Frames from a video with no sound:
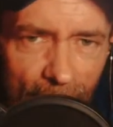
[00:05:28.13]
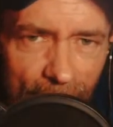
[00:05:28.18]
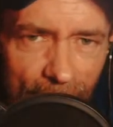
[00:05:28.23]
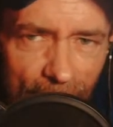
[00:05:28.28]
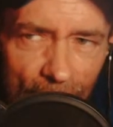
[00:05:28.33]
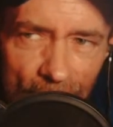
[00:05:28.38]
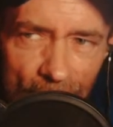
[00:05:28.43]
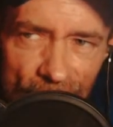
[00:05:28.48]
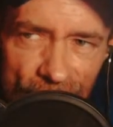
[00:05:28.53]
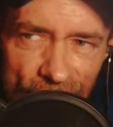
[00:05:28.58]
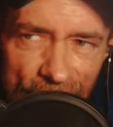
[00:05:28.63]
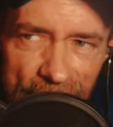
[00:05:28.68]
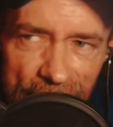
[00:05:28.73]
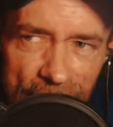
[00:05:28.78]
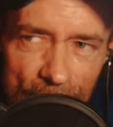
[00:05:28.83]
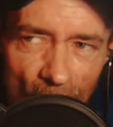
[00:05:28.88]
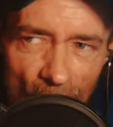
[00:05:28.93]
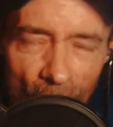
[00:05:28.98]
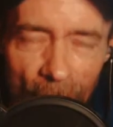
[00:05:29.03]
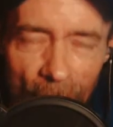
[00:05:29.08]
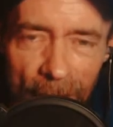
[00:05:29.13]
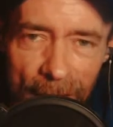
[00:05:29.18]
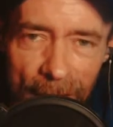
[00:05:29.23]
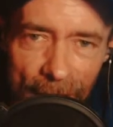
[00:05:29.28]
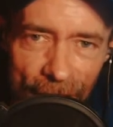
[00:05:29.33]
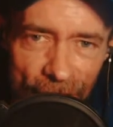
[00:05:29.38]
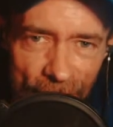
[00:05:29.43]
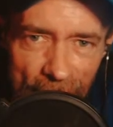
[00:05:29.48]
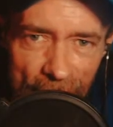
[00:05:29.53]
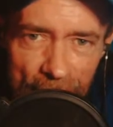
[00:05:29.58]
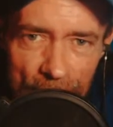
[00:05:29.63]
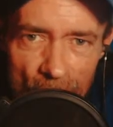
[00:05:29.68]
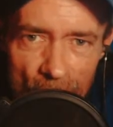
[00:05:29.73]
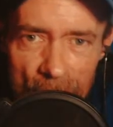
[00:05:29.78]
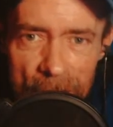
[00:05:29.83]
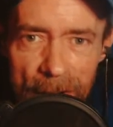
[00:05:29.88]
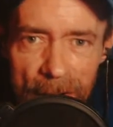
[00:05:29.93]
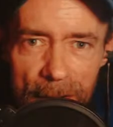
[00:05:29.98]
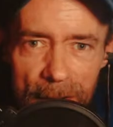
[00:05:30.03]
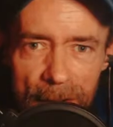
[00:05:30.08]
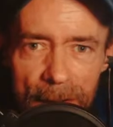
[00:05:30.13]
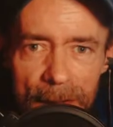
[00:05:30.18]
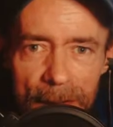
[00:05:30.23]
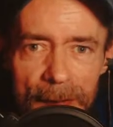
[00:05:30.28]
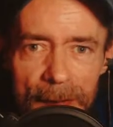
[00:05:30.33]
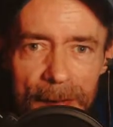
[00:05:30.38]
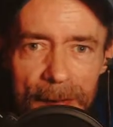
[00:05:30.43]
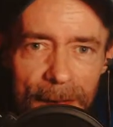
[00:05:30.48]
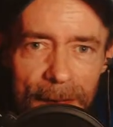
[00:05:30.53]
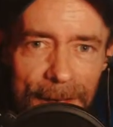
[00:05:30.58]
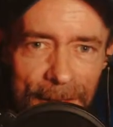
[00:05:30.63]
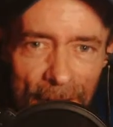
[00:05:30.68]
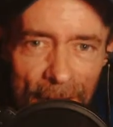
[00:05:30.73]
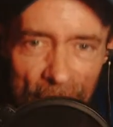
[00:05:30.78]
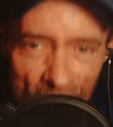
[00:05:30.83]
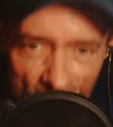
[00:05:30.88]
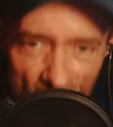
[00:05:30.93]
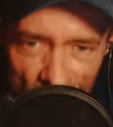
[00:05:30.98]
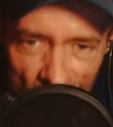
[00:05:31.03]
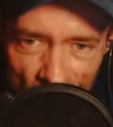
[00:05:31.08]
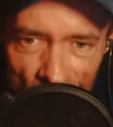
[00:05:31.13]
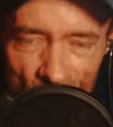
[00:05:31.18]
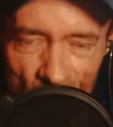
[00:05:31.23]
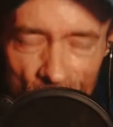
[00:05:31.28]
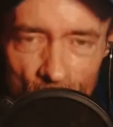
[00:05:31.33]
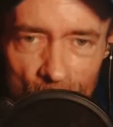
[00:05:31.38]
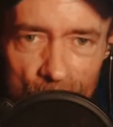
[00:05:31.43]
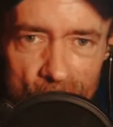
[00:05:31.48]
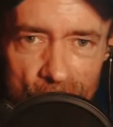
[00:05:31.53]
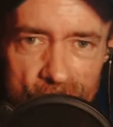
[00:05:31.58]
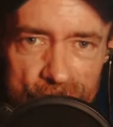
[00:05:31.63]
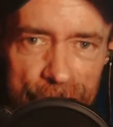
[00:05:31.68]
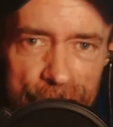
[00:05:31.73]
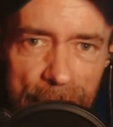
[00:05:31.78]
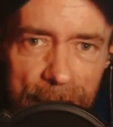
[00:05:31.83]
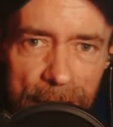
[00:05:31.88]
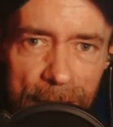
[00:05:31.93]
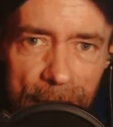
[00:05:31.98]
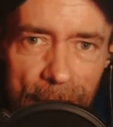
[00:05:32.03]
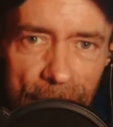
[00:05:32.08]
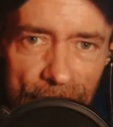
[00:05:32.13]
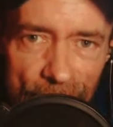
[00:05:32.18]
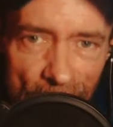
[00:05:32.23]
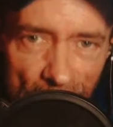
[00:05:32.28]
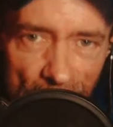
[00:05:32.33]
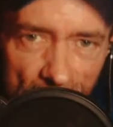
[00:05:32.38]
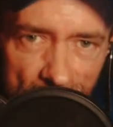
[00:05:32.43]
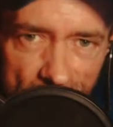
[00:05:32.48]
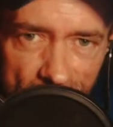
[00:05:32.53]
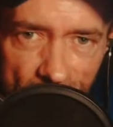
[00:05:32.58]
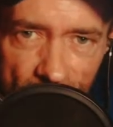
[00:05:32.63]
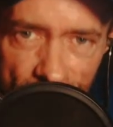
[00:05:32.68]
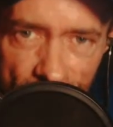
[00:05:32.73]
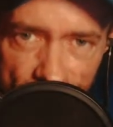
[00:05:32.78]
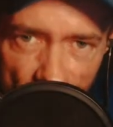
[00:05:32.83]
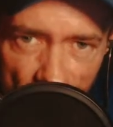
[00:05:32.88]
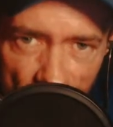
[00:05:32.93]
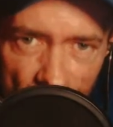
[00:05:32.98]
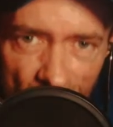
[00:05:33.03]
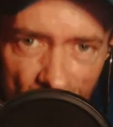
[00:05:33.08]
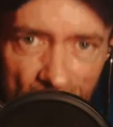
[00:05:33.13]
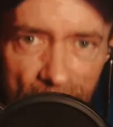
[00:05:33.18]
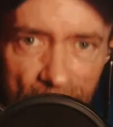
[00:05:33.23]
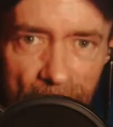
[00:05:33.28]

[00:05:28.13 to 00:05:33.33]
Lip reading: Or Cinemonk? Cinemonk, another of the viewers here who's taken to streaming.